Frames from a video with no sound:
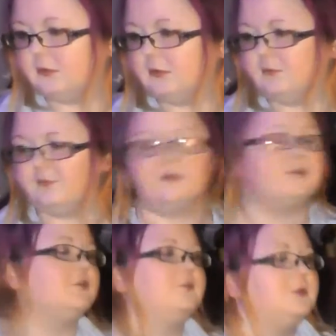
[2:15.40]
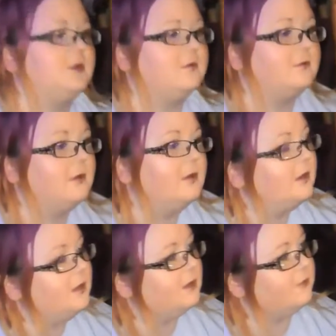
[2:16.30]
the footage because
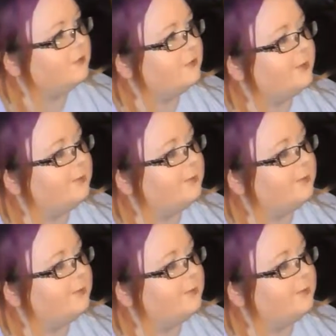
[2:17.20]
it was a bit